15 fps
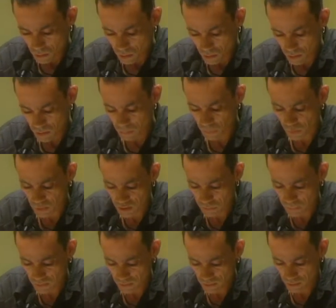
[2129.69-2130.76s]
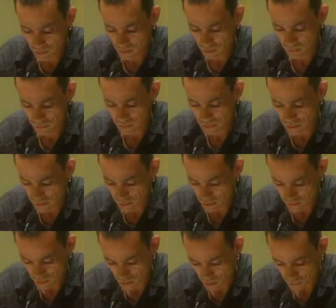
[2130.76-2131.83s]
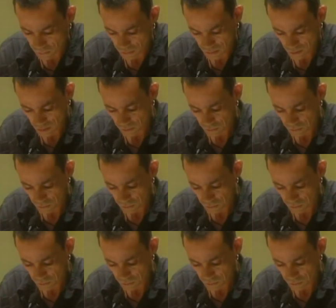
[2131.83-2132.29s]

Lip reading: and the possibility of the death of a comrade.